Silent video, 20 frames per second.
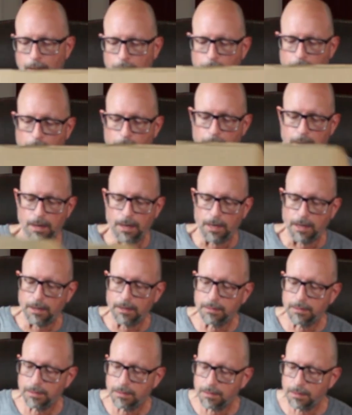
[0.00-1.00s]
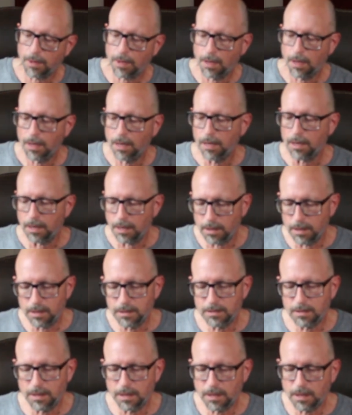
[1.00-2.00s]
Alright, it
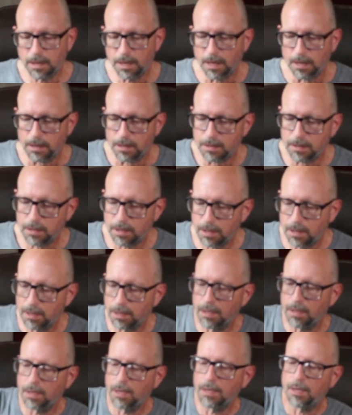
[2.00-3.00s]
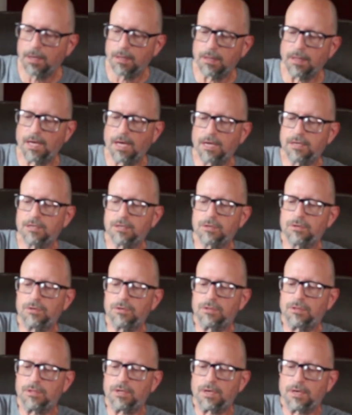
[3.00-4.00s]
is in a case. That's a
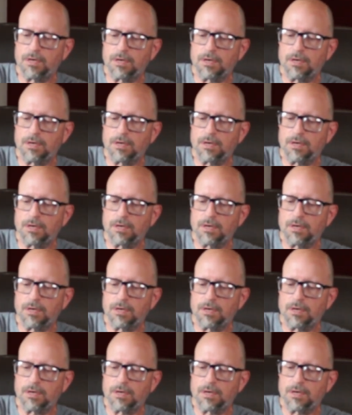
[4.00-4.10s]
good thing.